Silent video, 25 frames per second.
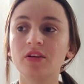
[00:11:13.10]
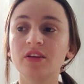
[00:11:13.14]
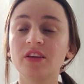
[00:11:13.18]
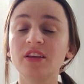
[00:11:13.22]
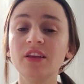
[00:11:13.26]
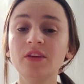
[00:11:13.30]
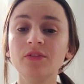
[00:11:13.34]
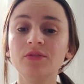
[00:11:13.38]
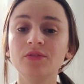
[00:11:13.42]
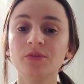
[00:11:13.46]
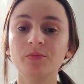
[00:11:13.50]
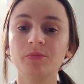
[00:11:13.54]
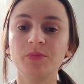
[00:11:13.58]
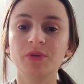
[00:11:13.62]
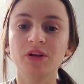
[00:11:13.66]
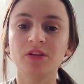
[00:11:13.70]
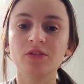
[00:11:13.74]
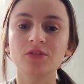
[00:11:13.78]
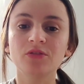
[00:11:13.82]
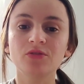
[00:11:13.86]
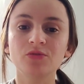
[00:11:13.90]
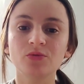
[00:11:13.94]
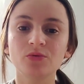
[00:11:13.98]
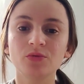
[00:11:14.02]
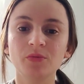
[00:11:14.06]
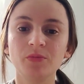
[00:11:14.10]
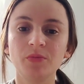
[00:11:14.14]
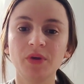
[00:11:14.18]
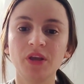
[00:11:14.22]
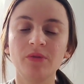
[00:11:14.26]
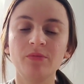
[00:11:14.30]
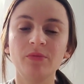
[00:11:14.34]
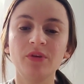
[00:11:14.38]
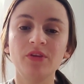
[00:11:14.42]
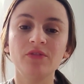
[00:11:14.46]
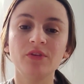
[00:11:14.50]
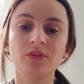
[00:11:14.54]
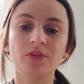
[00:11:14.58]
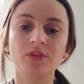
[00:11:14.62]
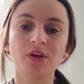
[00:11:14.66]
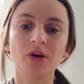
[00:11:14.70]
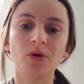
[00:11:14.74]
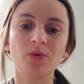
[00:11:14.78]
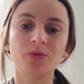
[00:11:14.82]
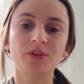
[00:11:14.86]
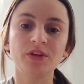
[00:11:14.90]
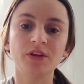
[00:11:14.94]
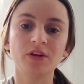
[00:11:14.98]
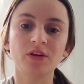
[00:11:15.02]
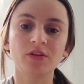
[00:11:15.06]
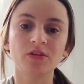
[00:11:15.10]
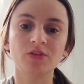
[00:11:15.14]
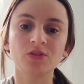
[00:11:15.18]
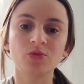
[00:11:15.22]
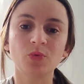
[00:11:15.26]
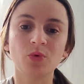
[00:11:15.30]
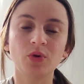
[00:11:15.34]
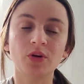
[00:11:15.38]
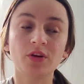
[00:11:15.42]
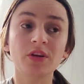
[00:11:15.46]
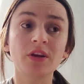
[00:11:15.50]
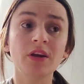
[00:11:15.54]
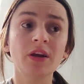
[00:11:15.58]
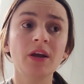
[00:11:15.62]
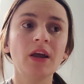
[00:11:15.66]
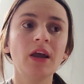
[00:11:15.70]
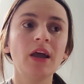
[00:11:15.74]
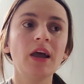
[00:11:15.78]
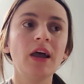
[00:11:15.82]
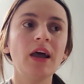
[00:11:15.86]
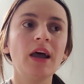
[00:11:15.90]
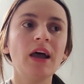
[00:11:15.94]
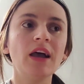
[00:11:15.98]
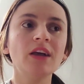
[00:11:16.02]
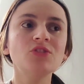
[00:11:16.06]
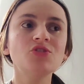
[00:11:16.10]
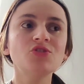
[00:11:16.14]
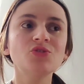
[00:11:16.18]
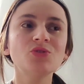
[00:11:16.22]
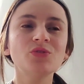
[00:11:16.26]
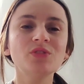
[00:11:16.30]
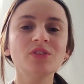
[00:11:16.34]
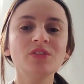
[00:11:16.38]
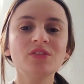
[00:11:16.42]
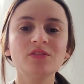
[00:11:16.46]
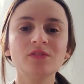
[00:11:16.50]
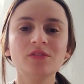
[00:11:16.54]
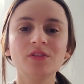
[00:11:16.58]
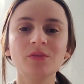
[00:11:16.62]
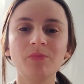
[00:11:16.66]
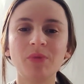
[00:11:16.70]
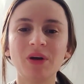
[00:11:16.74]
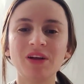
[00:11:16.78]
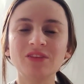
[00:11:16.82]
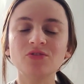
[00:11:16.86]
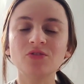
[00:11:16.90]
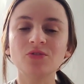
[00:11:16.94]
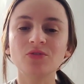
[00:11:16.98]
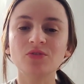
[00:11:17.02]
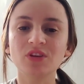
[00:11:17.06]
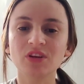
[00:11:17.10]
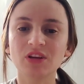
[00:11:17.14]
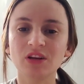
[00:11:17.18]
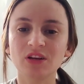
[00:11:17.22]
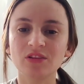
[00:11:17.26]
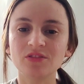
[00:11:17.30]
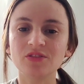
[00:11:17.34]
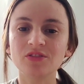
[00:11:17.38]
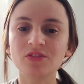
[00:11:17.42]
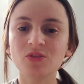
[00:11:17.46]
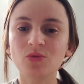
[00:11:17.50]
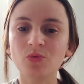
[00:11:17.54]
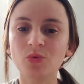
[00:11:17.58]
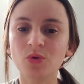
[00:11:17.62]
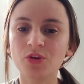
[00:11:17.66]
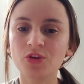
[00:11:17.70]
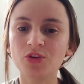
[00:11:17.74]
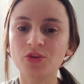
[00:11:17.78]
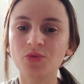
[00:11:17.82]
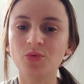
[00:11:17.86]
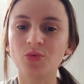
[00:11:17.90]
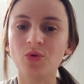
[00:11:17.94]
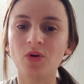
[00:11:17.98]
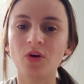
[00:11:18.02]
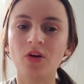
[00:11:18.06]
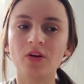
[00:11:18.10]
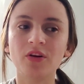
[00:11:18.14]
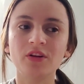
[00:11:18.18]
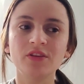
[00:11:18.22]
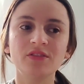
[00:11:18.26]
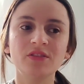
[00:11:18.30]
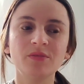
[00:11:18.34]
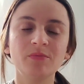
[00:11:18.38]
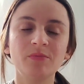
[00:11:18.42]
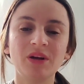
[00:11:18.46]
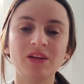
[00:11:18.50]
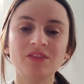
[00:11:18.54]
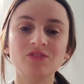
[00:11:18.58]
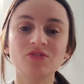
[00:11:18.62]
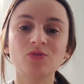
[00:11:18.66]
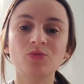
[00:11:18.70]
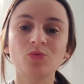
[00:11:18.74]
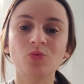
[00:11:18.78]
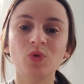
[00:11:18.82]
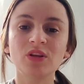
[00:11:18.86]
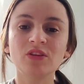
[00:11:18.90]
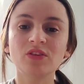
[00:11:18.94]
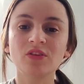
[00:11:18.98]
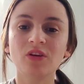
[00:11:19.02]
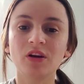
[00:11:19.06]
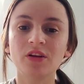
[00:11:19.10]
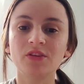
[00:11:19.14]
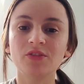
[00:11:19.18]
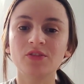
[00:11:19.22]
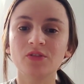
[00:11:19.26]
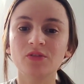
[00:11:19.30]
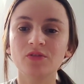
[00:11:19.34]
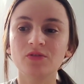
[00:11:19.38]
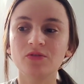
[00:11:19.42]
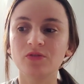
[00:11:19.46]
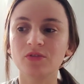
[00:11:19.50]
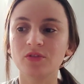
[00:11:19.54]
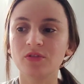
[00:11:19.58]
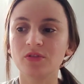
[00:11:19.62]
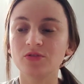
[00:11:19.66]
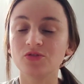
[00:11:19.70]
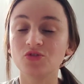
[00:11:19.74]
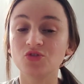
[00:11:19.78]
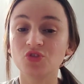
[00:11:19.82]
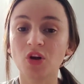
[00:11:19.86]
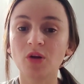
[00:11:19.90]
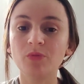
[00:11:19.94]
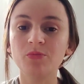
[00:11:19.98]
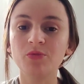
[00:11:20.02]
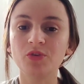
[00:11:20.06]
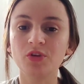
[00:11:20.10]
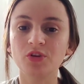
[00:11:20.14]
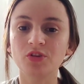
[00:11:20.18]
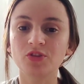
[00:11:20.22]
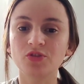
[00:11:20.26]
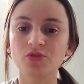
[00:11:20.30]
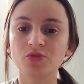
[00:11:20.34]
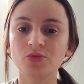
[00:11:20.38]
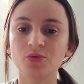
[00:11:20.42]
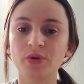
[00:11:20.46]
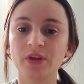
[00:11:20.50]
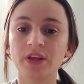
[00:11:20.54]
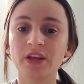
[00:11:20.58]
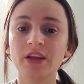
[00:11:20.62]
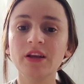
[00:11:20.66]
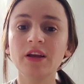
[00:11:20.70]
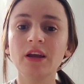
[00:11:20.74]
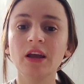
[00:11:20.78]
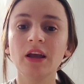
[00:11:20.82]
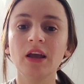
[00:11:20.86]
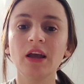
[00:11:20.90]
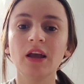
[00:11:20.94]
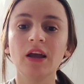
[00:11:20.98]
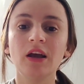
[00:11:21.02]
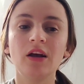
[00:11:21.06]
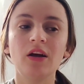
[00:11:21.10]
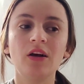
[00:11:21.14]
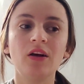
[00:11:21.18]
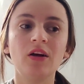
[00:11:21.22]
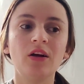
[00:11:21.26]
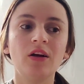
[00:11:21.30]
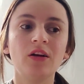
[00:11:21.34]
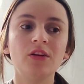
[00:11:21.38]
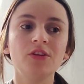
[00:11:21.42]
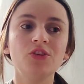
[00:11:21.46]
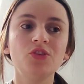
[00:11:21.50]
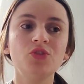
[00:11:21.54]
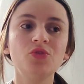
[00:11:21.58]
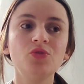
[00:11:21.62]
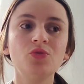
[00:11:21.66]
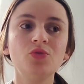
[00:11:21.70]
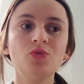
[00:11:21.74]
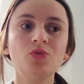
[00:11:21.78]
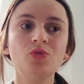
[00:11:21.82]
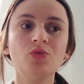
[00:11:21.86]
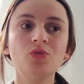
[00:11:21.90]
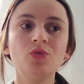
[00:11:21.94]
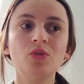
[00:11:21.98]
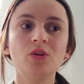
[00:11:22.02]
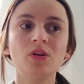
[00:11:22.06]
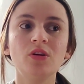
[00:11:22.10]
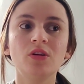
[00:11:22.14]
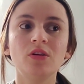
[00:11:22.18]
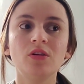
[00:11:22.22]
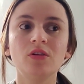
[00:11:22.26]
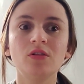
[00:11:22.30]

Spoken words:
give the milk to the baby even though they are at work. Actually, it depends on the country where you are and depends on what kind of job you are doing. You